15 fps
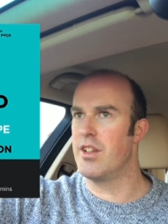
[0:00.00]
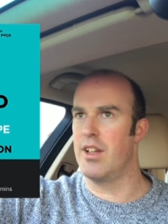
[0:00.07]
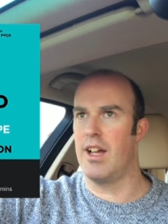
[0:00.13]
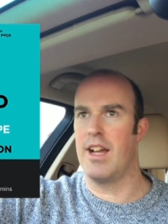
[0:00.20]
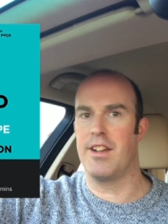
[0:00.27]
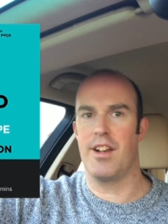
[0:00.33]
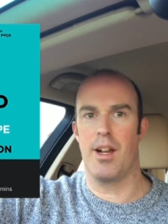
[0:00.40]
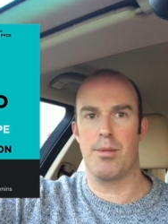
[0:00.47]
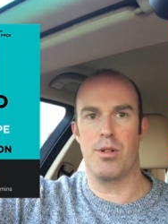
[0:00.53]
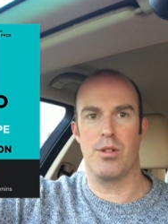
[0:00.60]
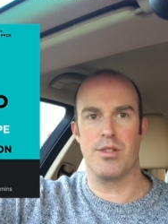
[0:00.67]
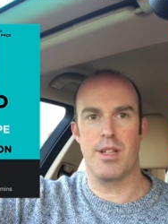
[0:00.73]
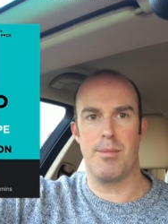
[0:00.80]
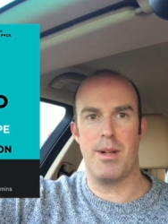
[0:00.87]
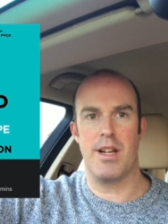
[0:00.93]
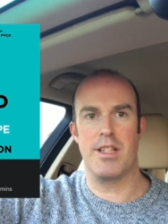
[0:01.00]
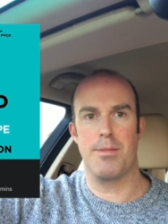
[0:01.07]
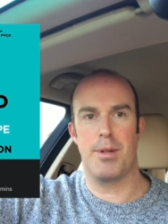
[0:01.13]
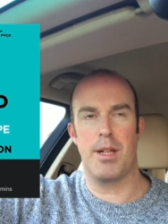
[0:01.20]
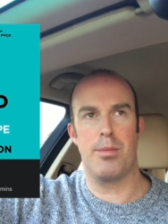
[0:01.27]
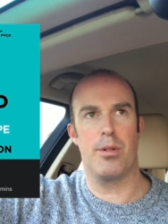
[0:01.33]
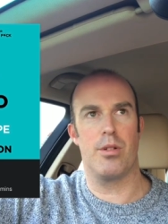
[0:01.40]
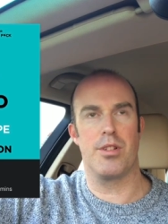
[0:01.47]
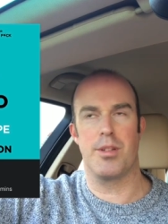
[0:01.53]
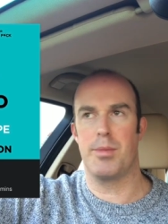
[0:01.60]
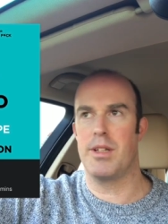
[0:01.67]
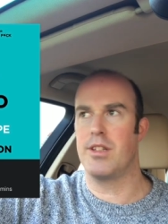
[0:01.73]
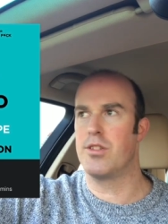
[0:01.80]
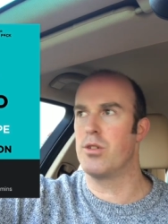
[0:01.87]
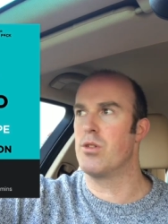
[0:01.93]
that ended up causing millions of people to
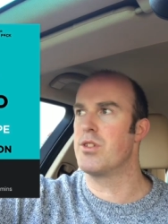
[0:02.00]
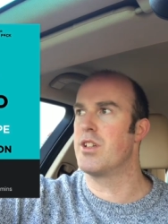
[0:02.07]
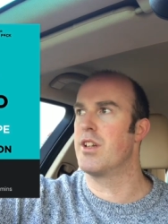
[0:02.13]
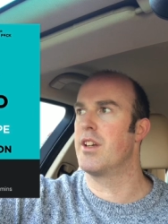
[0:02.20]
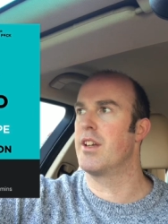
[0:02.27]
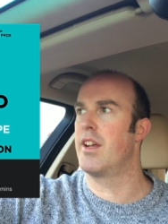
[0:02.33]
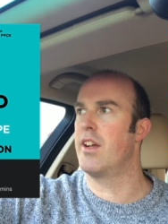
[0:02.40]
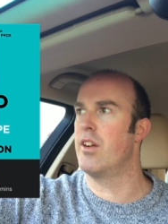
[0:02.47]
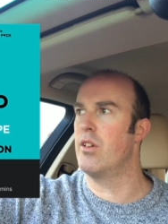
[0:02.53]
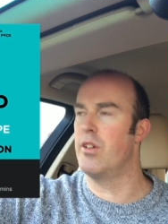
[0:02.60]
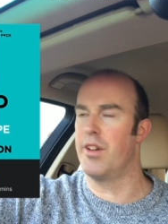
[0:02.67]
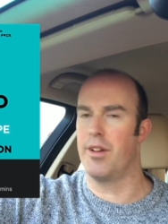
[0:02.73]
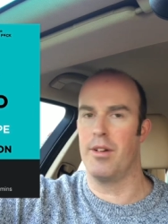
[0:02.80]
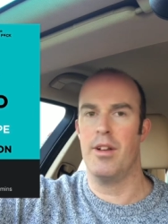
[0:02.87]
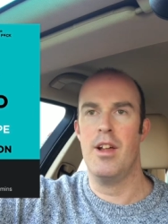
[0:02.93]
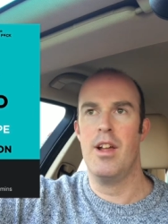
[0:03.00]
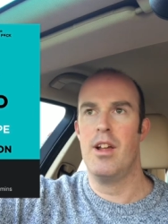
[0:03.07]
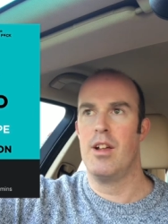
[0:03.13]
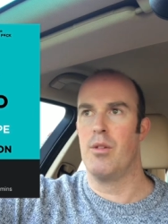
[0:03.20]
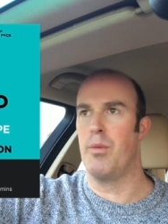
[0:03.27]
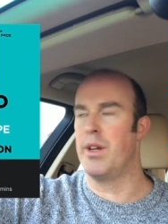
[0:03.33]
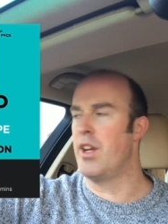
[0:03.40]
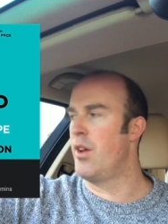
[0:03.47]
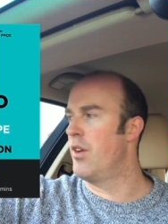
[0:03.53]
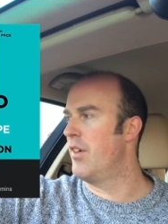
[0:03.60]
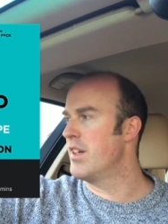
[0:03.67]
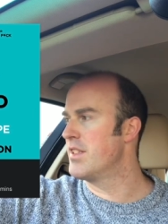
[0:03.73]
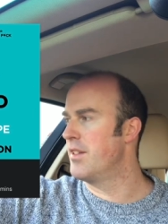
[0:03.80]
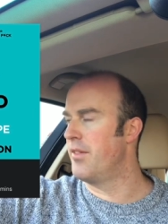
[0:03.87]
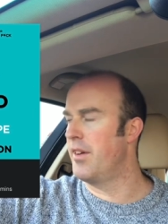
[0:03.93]
be tortured and killed, and we know the
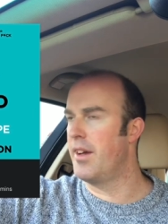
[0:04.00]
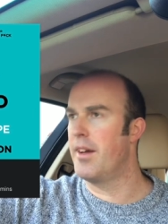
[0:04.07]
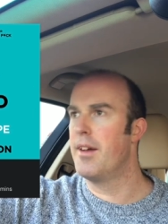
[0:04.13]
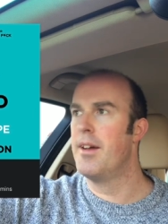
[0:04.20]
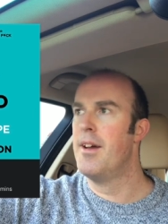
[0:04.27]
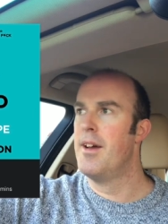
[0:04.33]
rest of it.